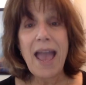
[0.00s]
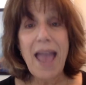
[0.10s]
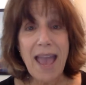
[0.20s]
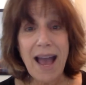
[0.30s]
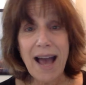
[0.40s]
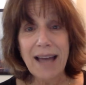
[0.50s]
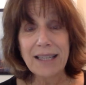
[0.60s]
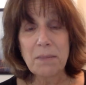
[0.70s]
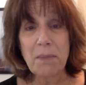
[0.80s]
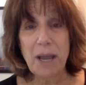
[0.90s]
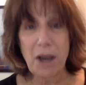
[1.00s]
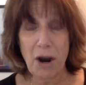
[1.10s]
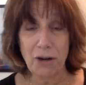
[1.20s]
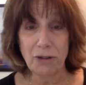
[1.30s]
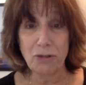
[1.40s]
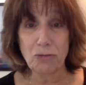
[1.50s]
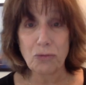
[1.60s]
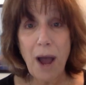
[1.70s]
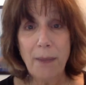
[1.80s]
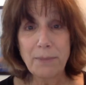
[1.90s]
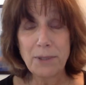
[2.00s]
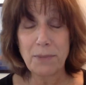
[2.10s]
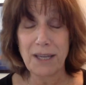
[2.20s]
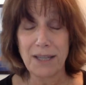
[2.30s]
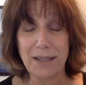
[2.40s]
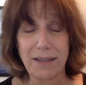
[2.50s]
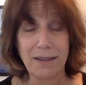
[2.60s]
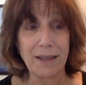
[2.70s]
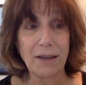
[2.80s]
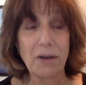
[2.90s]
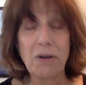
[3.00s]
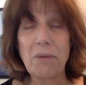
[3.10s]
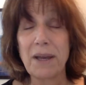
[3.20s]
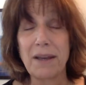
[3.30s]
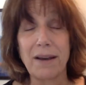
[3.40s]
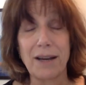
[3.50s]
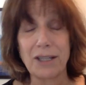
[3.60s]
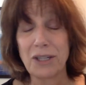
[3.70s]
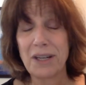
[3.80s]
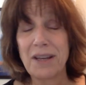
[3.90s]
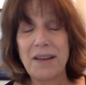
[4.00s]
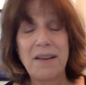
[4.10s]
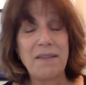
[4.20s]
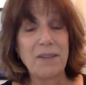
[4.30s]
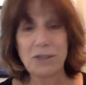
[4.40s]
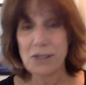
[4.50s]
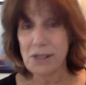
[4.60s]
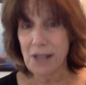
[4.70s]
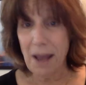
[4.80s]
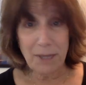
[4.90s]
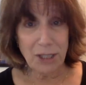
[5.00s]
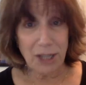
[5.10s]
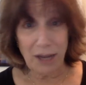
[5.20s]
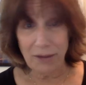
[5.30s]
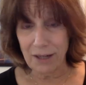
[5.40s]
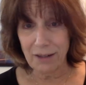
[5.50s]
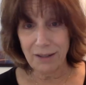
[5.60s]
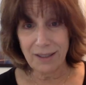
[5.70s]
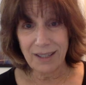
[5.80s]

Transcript: and my heart drops because I think, oh my gosh, there is not much out there.